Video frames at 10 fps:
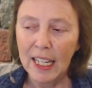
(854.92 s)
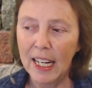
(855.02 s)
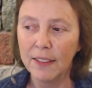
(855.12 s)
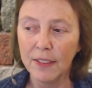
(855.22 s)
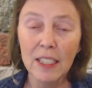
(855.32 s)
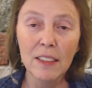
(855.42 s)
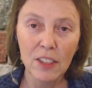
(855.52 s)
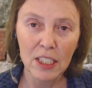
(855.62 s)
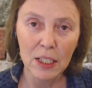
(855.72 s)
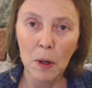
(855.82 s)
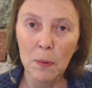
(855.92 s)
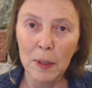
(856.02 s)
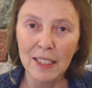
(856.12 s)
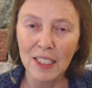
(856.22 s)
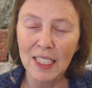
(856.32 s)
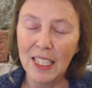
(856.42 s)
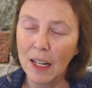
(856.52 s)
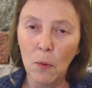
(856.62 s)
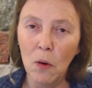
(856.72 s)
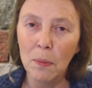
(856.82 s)
and then see what we can see,
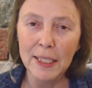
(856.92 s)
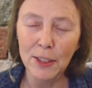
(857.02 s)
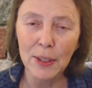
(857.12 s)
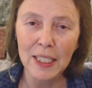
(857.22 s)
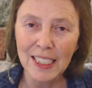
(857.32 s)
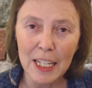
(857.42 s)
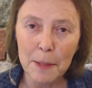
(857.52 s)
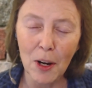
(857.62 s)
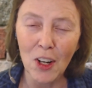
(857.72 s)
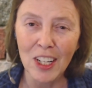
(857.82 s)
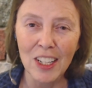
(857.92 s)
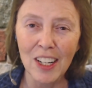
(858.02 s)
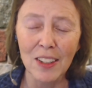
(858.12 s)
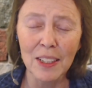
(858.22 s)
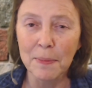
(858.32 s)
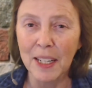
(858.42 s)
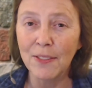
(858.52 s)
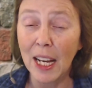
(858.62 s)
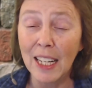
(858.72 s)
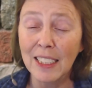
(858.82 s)
and I won't be doing a deep audit on it, but
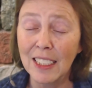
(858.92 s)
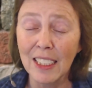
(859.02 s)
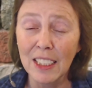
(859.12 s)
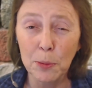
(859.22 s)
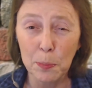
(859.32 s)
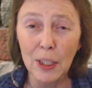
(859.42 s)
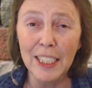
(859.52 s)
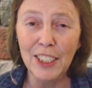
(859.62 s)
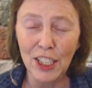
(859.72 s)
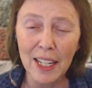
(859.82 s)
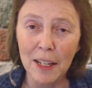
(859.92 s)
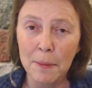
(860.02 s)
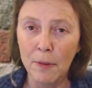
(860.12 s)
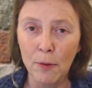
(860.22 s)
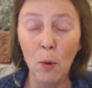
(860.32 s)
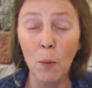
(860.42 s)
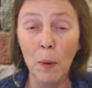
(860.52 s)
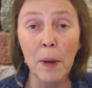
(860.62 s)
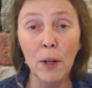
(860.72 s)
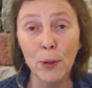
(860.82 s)
I've got to at least pre-check it before
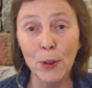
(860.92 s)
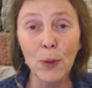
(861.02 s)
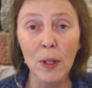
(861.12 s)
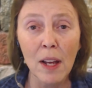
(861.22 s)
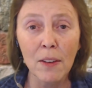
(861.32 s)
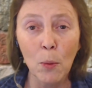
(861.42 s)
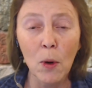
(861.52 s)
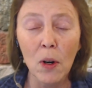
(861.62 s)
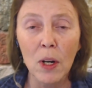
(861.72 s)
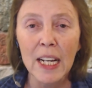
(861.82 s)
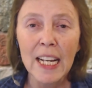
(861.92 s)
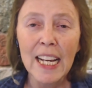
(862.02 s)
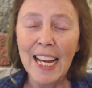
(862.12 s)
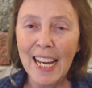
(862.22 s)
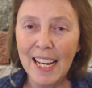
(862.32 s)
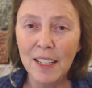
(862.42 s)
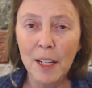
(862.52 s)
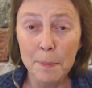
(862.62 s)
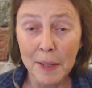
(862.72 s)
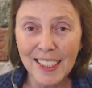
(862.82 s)
we both do a lot of work and
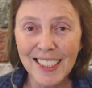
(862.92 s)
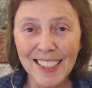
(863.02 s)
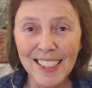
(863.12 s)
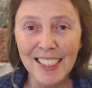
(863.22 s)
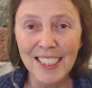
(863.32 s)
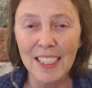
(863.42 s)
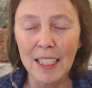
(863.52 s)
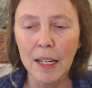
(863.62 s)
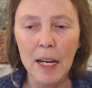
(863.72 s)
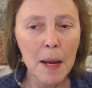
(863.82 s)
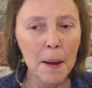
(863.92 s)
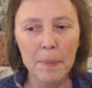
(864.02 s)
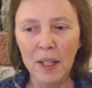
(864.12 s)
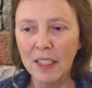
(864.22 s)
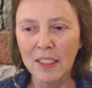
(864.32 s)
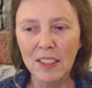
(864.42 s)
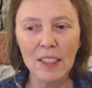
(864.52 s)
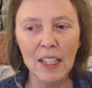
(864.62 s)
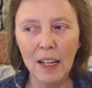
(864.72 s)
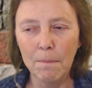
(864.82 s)
commit to this thing, because
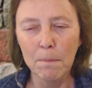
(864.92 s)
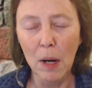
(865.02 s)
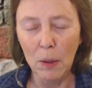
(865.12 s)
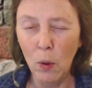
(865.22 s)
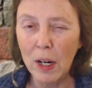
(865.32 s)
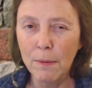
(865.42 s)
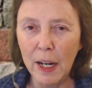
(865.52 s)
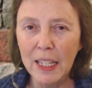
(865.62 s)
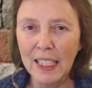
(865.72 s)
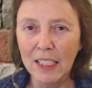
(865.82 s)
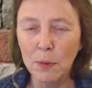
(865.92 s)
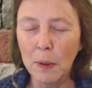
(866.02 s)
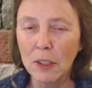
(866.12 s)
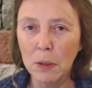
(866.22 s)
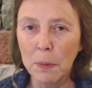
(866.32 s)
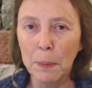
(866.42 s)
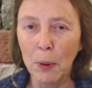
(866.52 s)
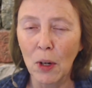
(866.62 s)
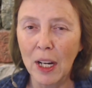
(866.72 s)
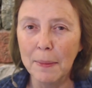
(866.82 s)
what I'm finding is most of the
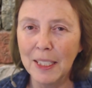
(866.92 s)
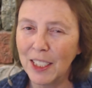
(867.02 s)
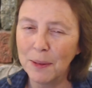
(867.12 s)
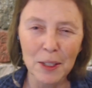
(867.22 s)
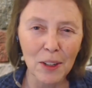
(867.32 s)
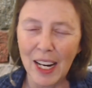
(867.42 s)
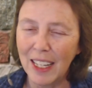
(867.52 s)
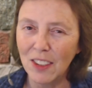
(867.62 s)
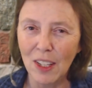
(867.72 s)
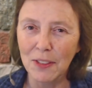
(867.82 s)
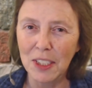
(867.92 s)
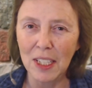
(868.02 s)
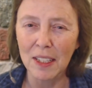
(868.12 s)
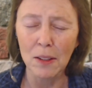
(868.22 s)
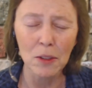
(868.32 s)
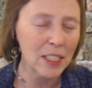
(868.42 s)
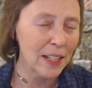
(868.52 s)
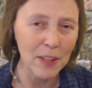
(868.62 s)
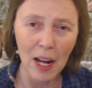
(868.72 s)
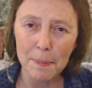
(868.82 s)
people who are coming to me are hands-off site owners,
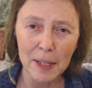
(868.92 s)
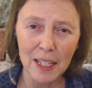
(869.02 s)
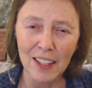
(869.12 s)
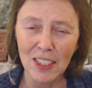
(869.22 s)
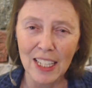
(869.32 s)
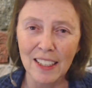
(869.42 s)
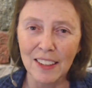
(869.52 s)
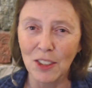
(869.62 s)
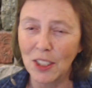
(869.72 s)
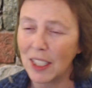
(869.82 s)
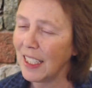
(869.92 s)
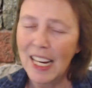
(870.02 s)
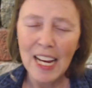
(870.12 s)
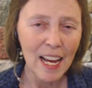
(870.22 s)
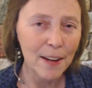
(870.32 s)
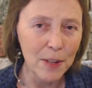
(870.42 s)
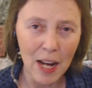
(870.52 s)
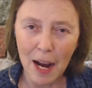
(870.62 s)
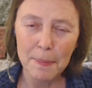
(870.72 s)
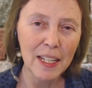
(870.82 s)
have not been caretaking their site, have
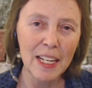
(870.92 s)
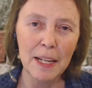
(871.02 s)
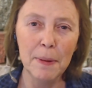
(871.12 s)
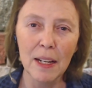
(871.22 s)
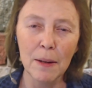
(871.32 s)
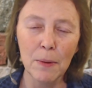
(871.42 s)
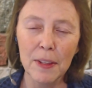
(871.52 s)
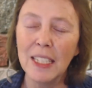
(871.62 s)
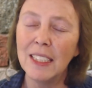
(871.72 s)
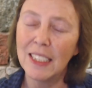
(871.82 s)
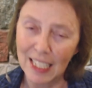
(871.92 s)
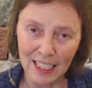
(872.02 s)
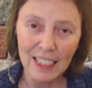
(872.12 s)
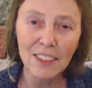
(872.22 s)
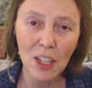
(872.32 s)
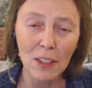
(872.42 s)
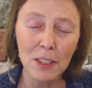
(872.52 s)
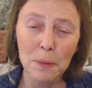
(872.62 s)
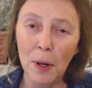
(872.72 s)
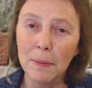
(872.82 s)
not been keeping up with things, and it's
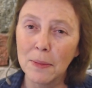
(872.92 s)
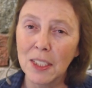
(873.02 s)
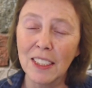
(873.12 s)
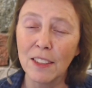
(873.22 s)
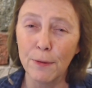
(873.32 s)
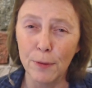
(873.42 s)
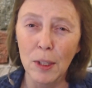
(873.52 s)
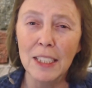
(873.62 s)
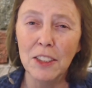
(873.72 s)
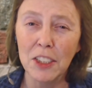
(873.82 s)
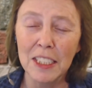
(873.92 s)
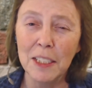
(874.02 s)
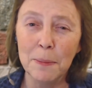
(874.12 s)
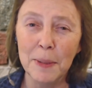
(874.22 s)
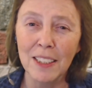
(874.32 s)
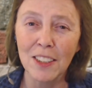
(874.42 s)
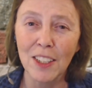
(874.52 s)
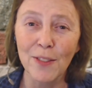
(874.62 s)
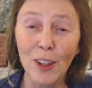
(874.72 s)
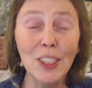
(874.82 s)
causing problems because a full HTTPS
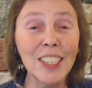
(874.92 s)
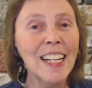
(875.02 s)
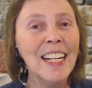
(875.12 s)
conversion